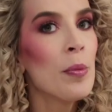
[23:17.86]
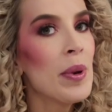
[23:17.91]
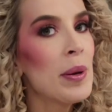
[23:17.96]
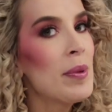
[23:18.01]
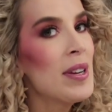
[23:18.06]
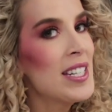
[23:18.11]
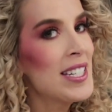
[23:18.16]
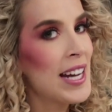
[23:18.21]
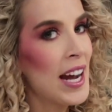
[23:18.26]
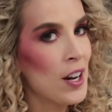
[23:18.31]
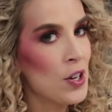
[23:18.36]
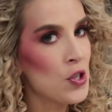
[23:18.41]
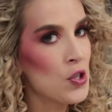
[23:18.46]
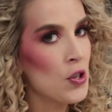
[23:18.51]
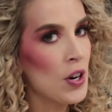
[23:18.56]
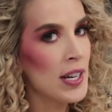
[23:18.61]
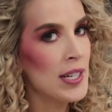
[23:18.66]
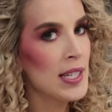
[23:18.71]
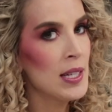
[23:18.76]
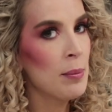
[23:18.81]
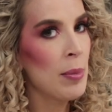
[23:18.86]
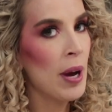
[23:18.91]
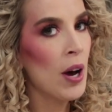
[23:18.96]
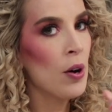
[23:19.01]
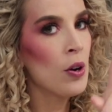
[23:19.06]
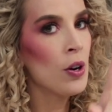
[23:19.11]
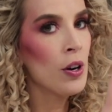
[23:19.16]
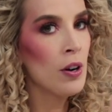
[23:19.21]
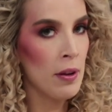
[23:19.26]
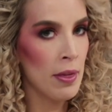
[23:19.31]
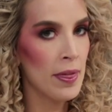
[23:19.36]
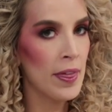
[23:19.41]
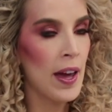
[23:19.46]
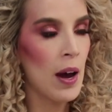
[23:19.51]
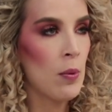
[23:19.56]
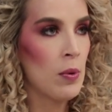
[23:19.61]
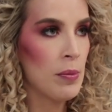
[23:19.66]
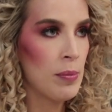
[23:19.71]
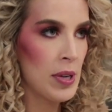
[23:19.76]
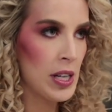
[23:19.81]
or maybe texturizing powder.
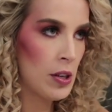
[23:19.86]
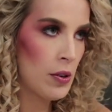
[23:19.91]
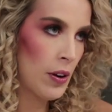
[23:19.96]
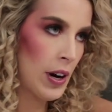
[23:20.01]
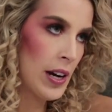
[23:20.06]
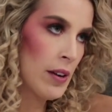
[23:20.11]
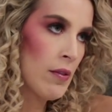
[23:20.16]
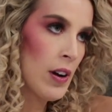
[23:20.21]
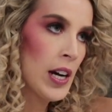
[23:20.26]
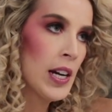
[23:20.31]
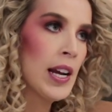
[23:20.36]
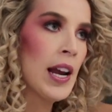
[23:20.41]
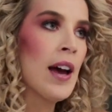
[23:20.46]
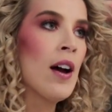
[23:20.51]
That would be great right